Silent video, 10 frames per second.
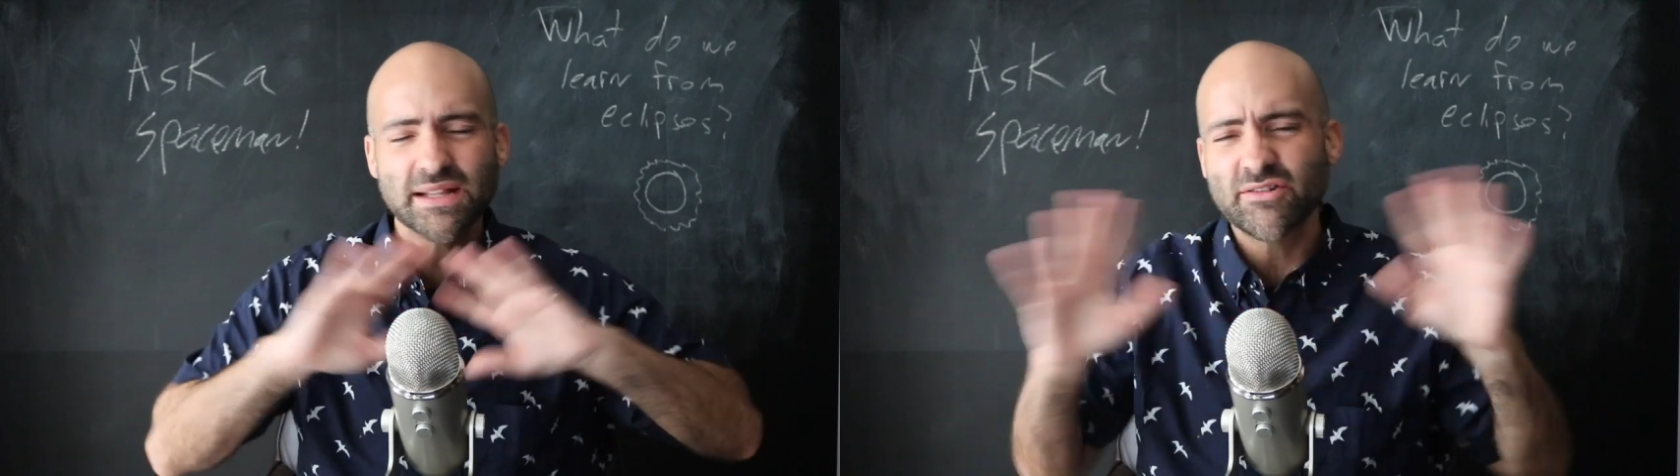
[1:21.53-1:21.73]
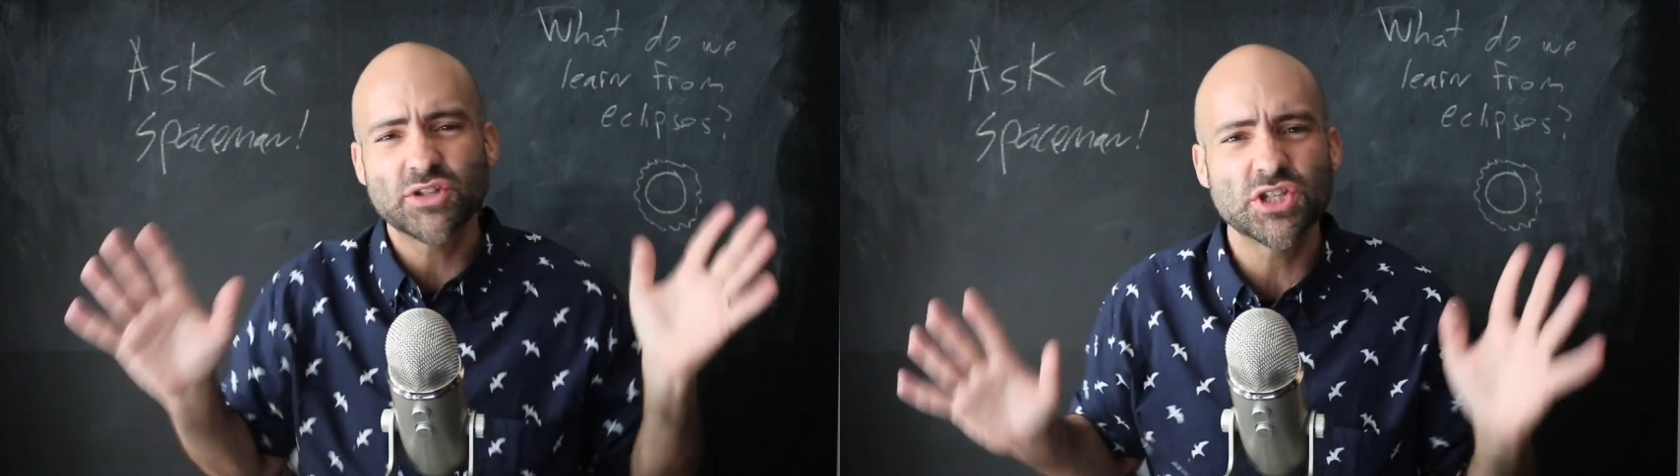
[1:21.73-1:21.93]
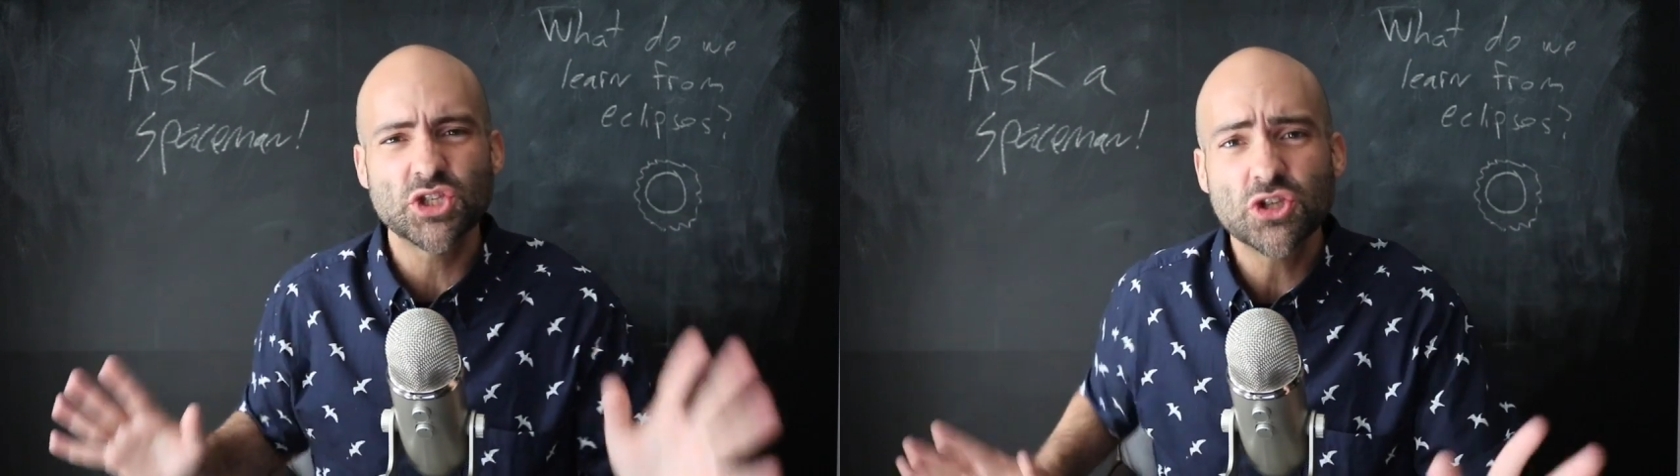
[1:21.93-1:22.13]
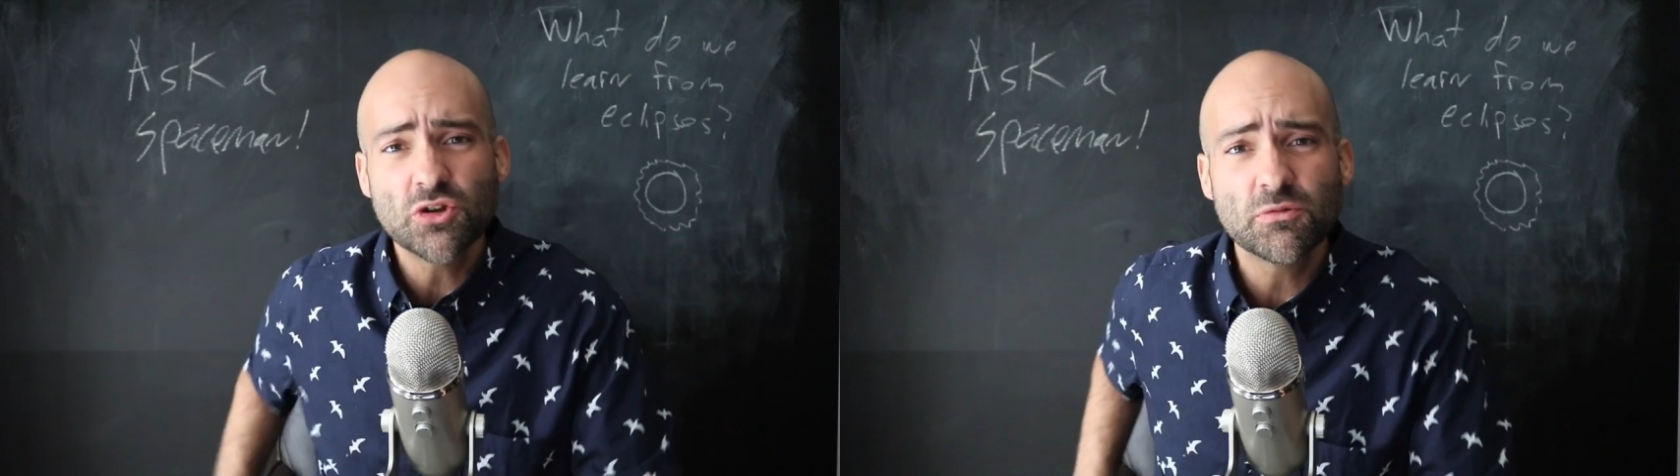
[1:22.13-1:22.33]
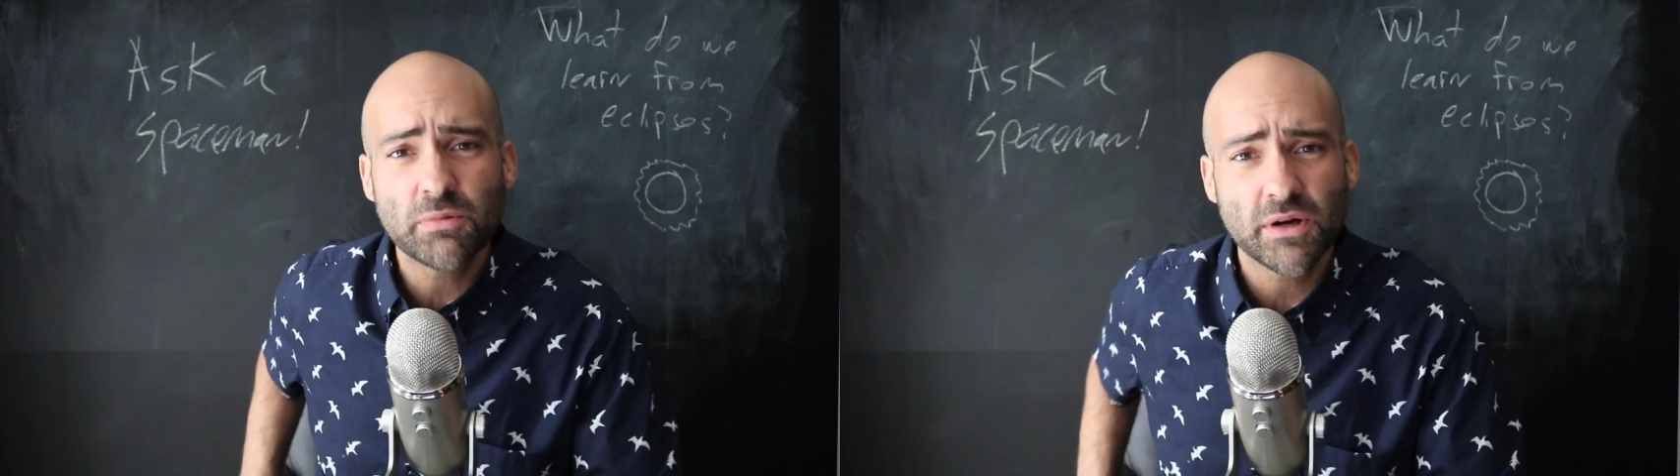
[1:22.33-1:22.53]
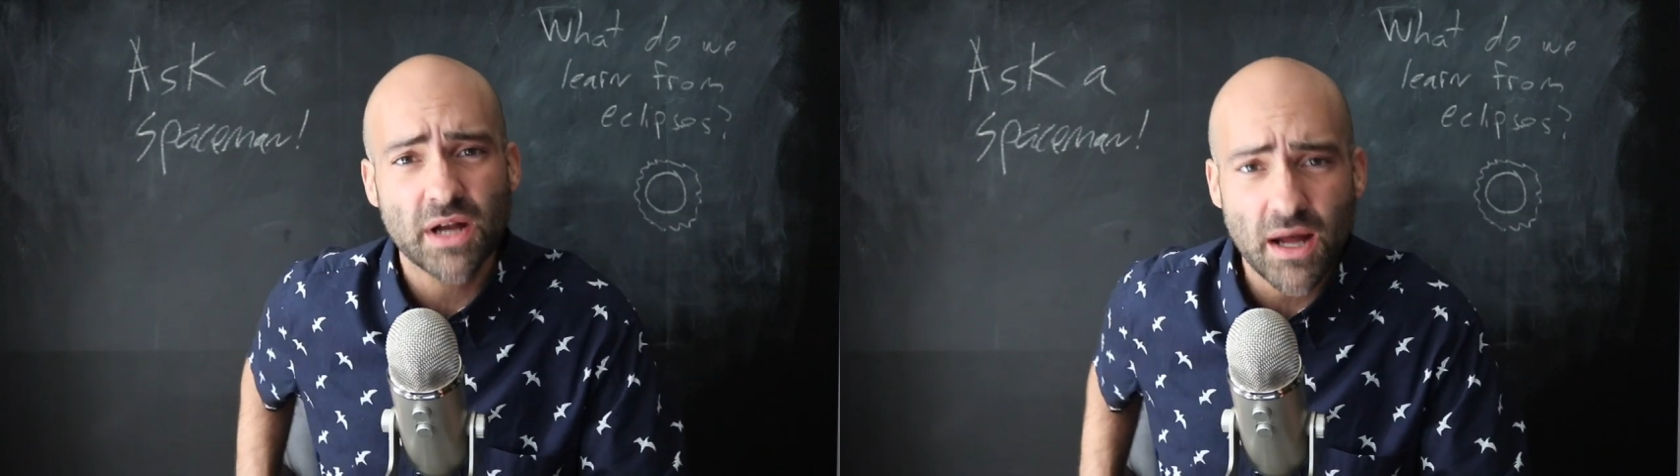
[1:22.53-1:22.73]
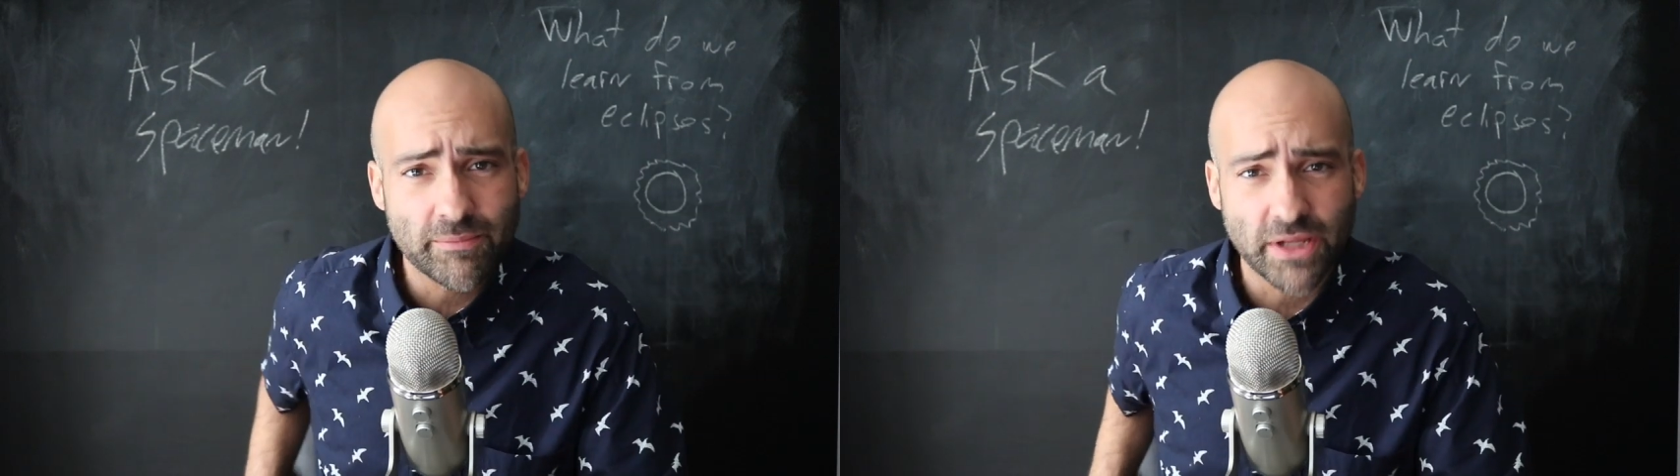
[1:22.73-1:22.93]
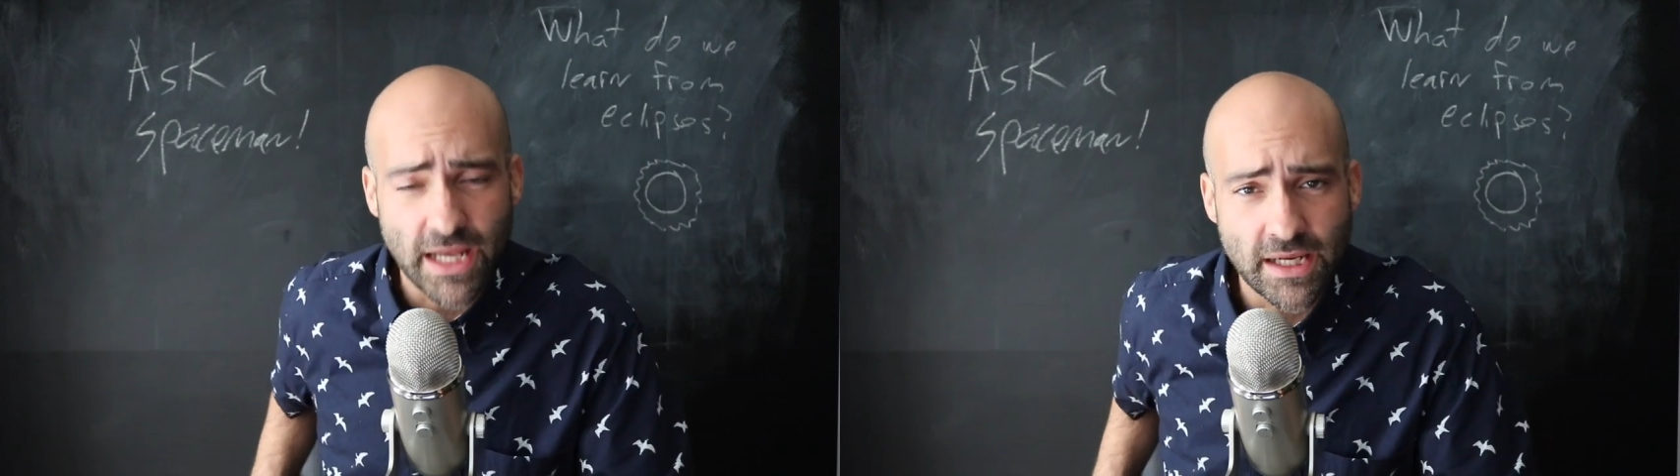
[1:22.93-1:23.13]
it was just super
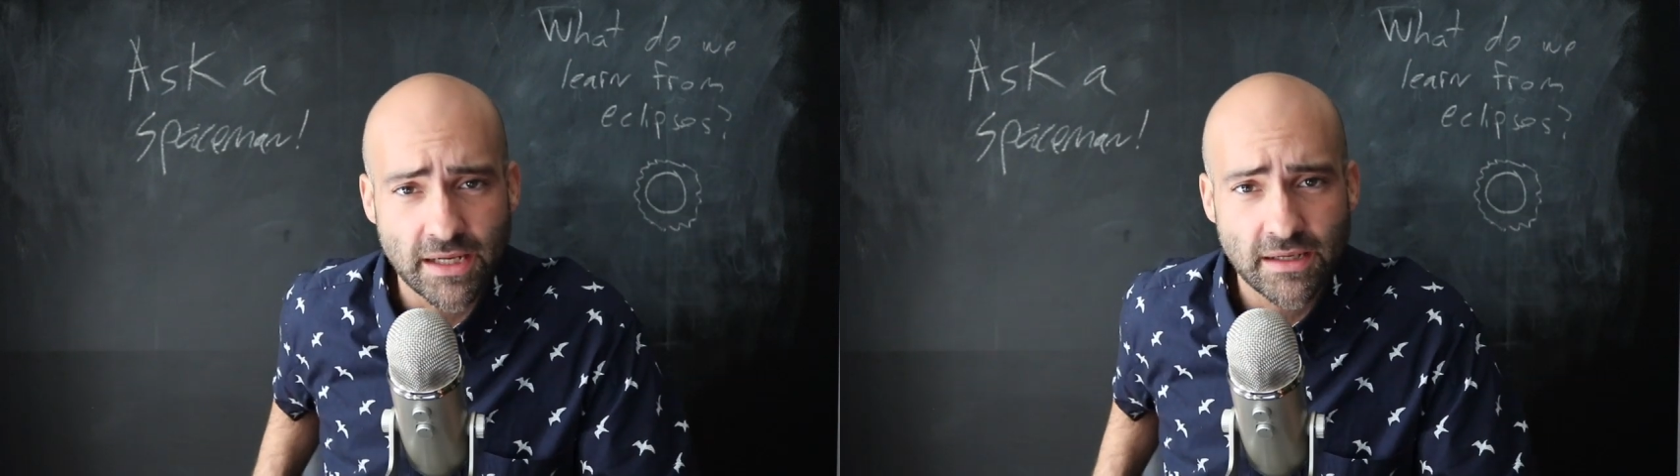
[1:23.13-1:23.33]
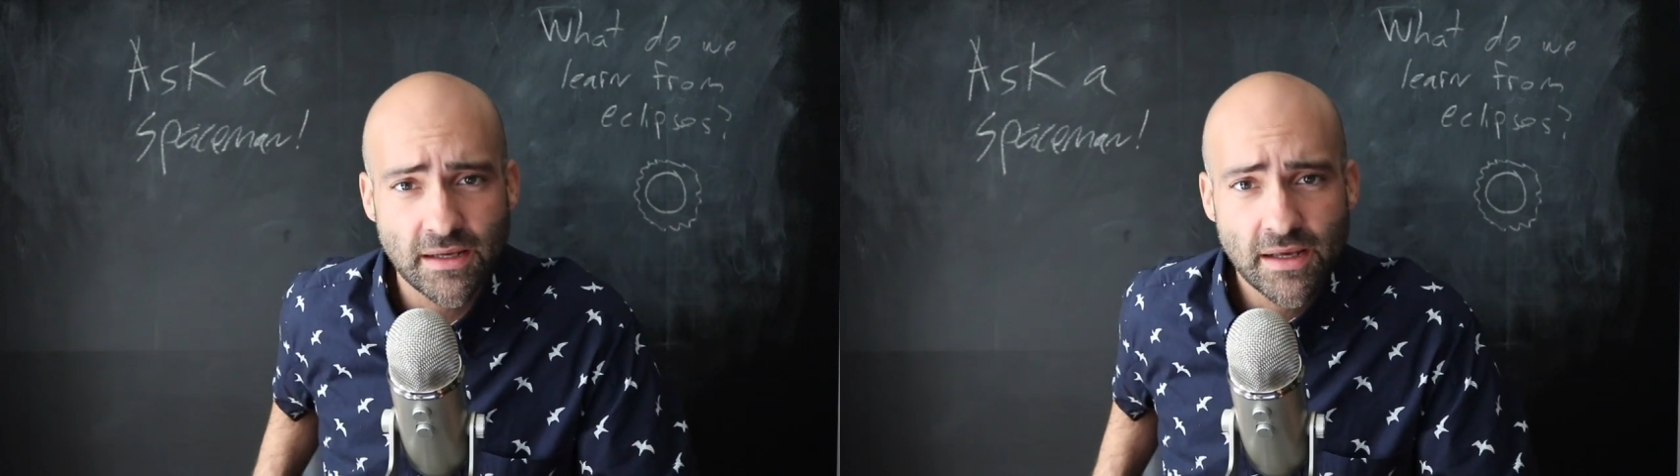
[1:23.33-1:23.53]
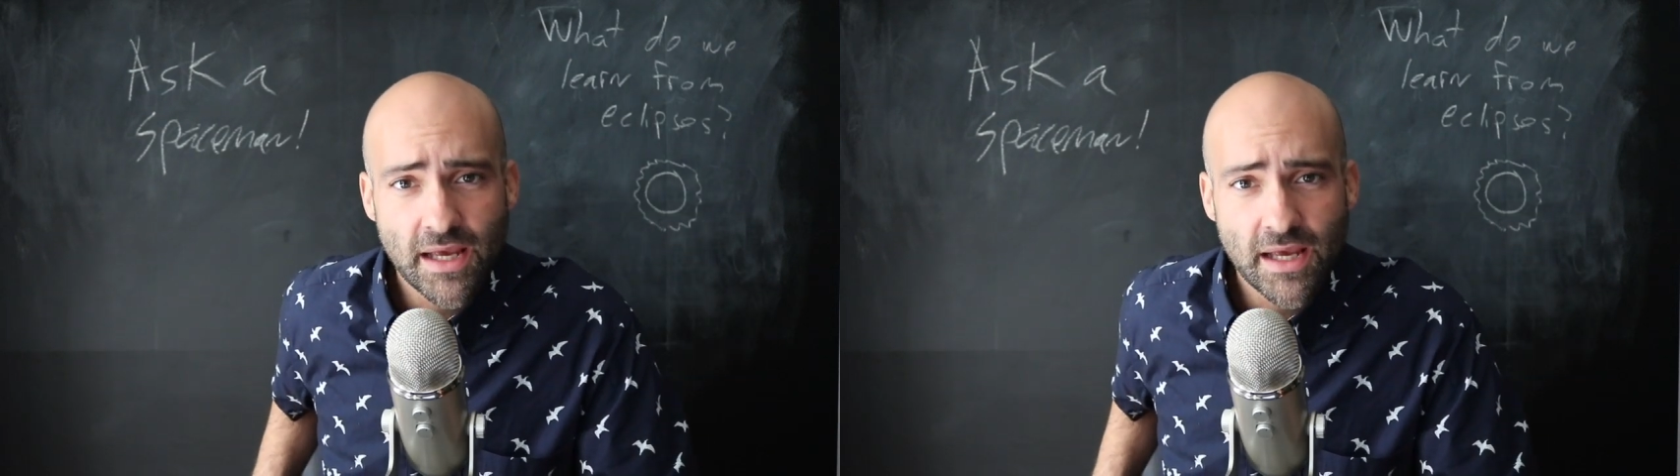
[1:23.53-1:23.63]
complicated,